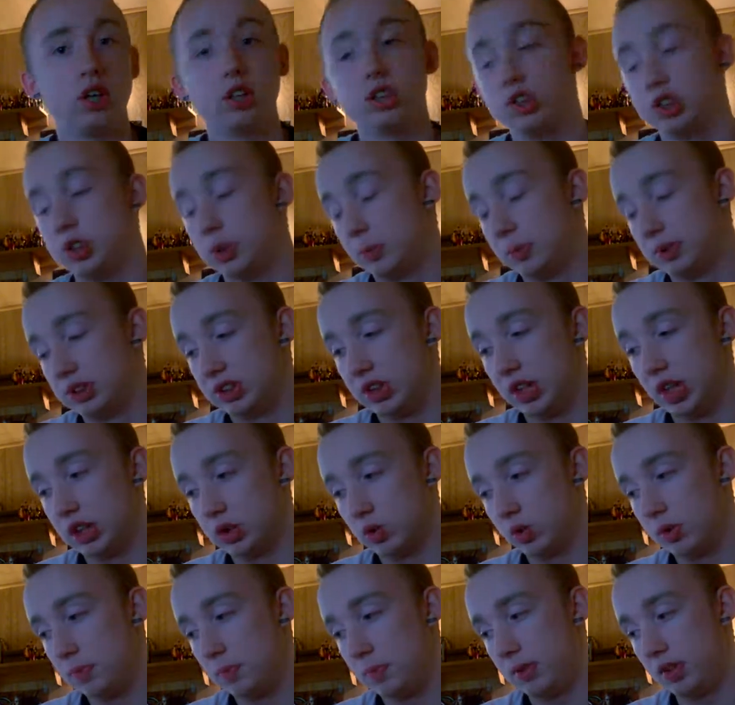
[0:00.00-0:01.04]
Superstars
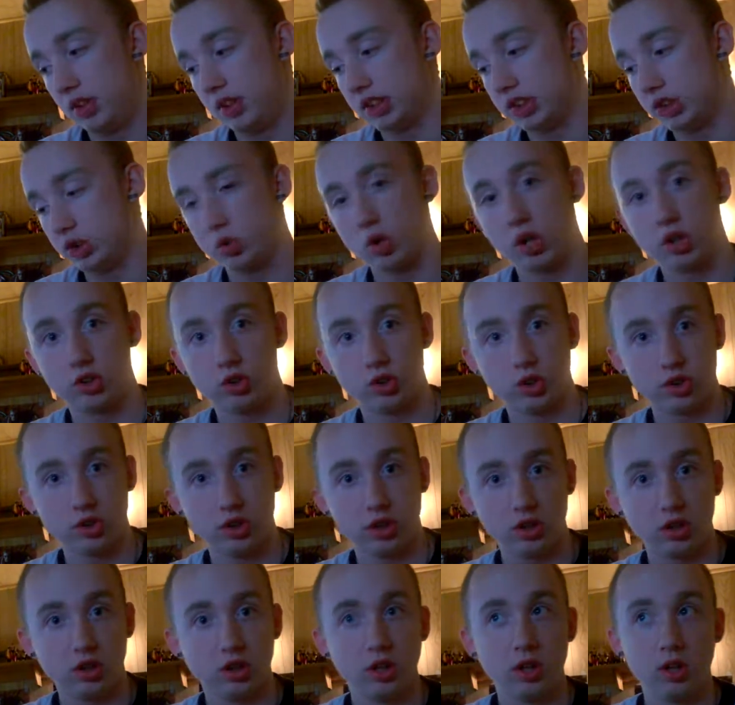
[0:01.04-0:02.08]
wouldn't be disgruntled,
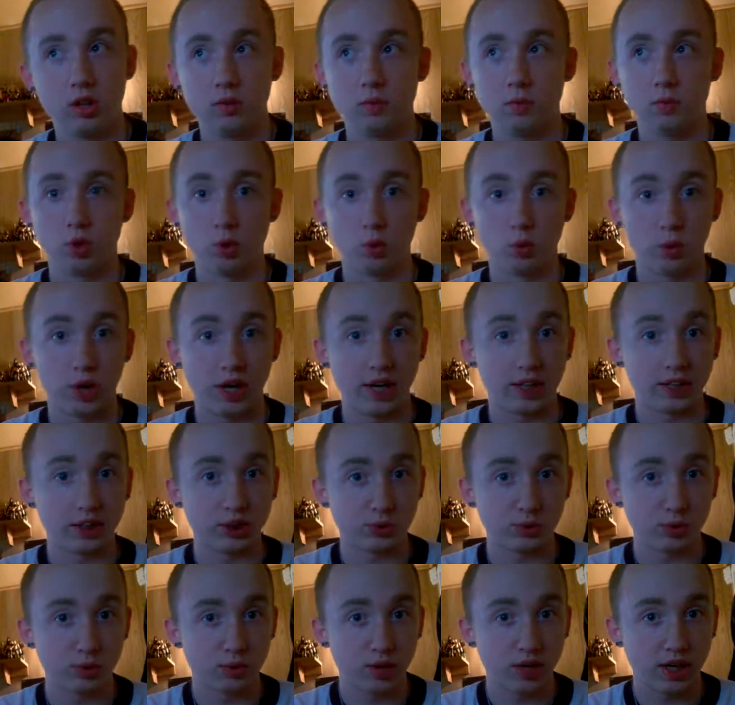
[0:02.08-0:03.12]
the ratings
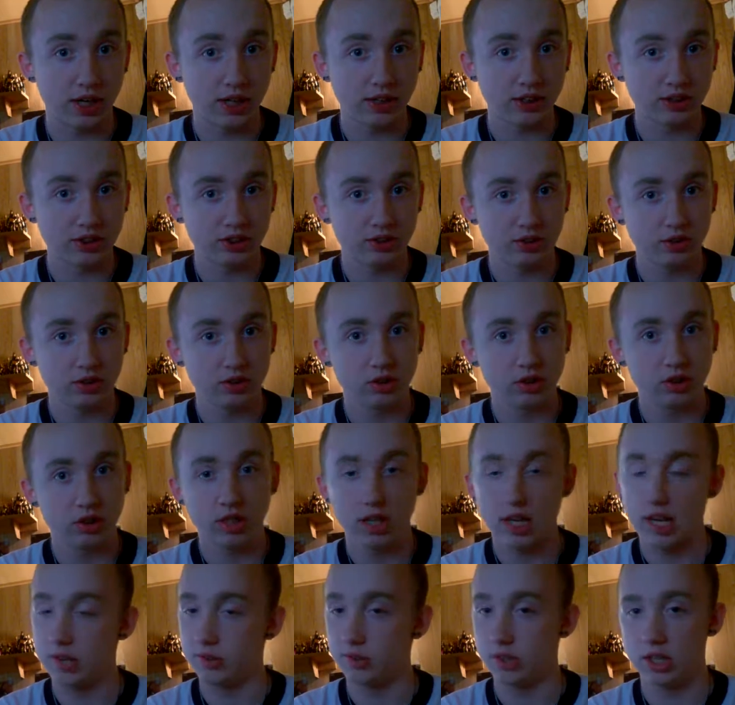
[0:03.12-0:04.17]
would raise,
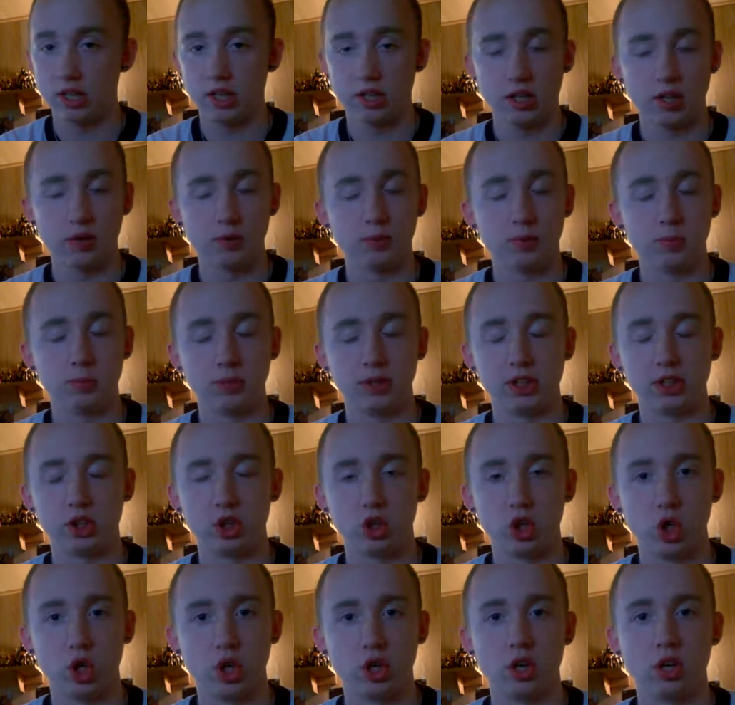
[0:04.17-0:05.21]
and it would be
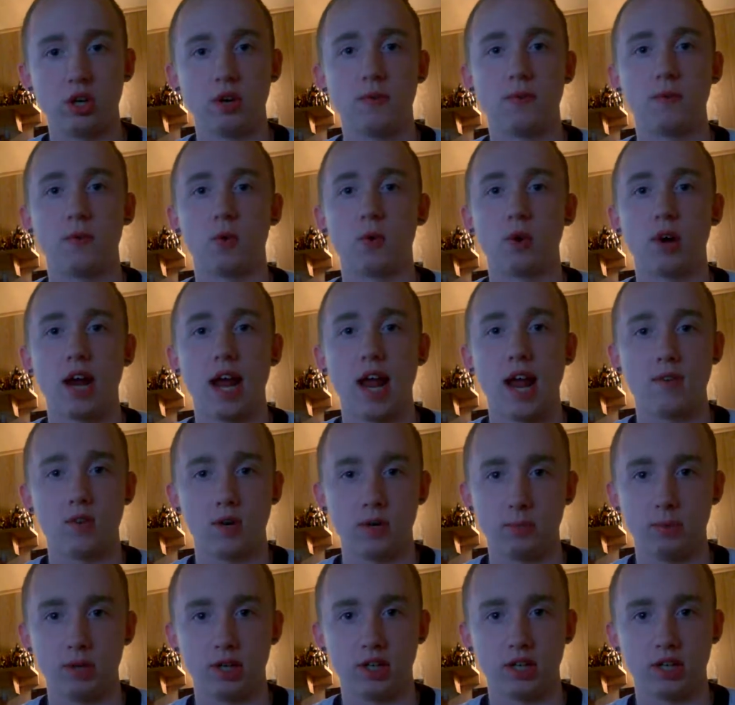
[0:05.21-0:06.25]
good for
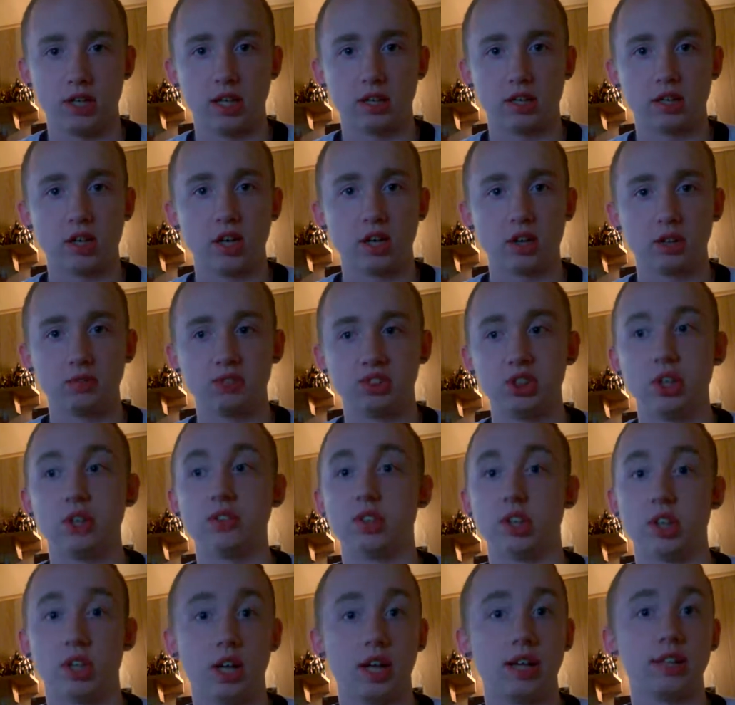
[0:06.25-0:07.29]
everybody. They'd cut themselves
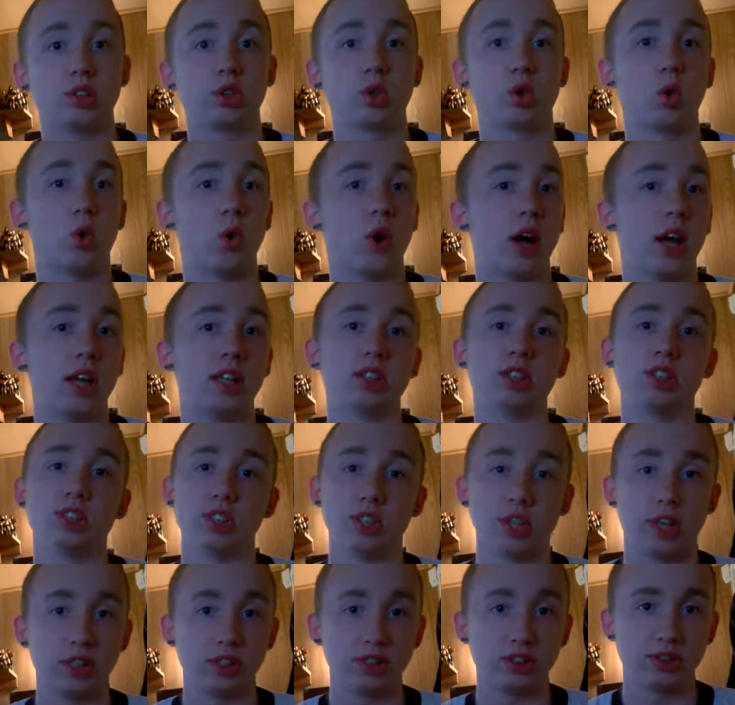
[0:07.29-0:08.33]
a nice, quiet
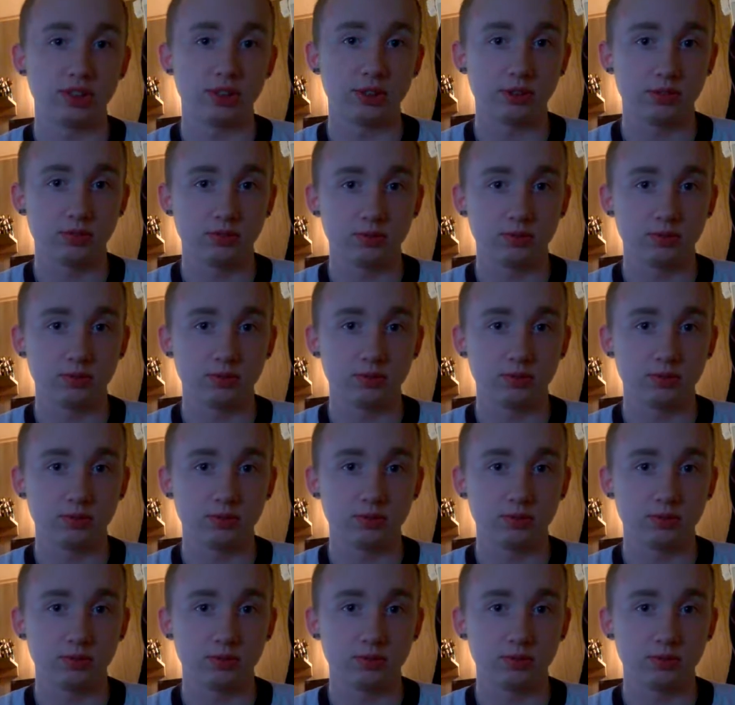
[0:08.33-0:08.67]
slice.